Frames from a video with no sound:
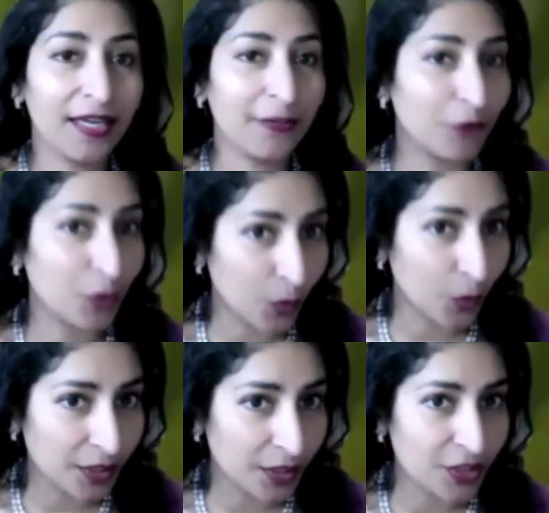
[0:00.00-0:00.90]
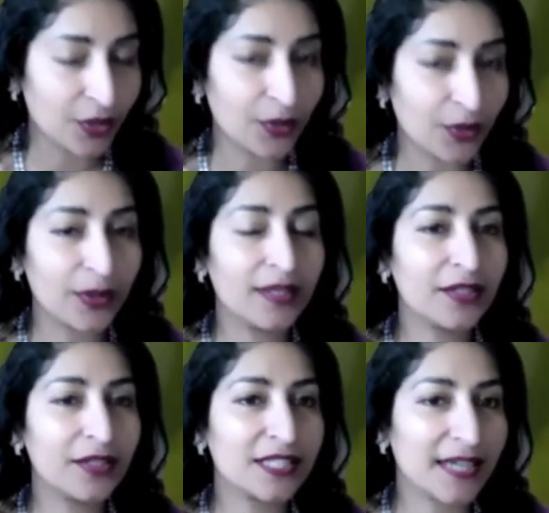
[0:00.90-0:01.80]
If you want to,
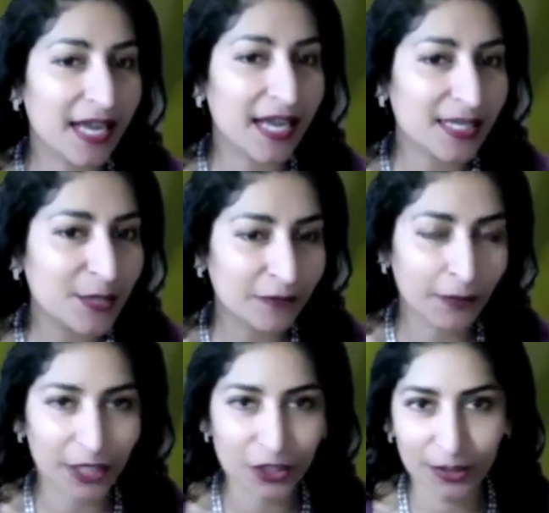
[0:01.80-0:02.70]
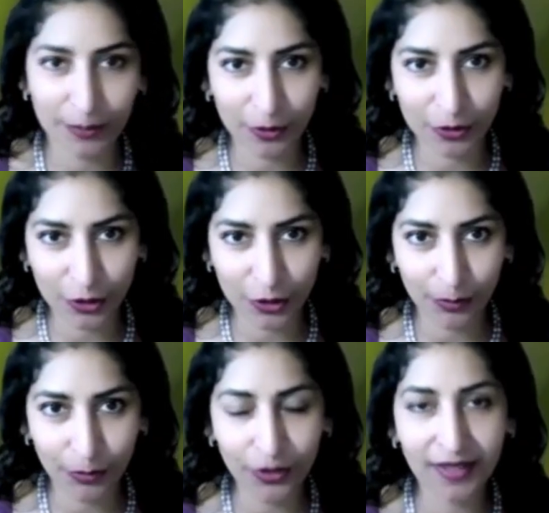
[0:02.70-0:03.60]
you can share as much information about your
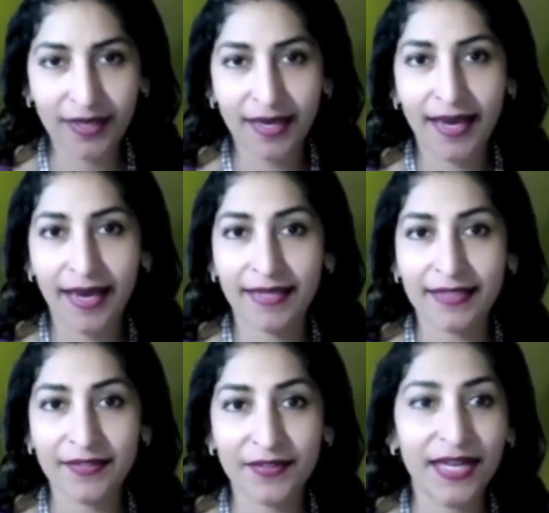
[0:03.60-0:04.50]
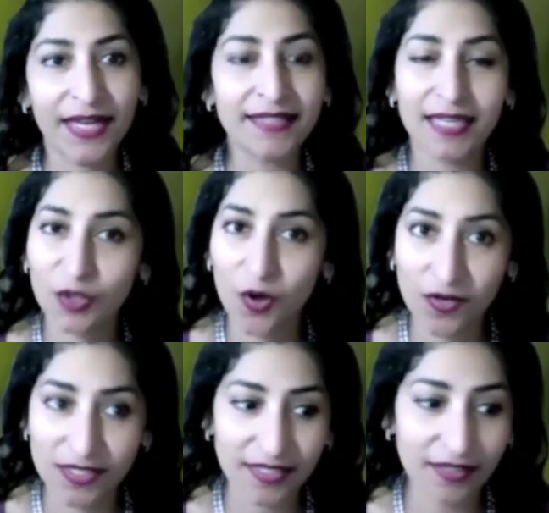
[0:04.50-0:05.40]
book and create that
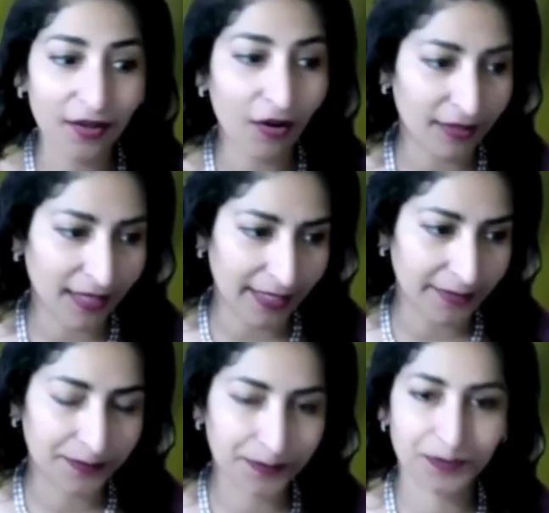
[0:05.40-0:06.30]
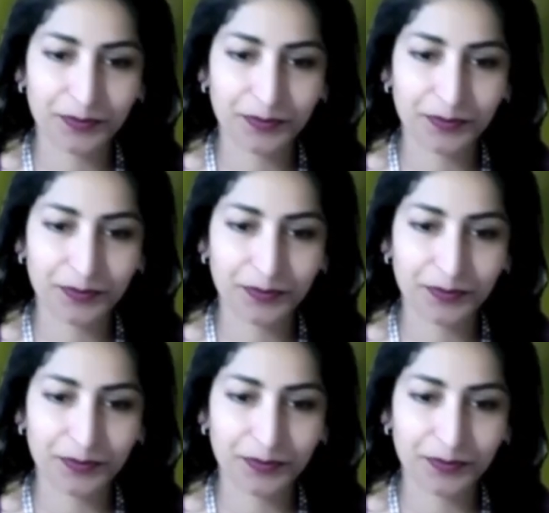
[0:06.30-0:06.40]
content online.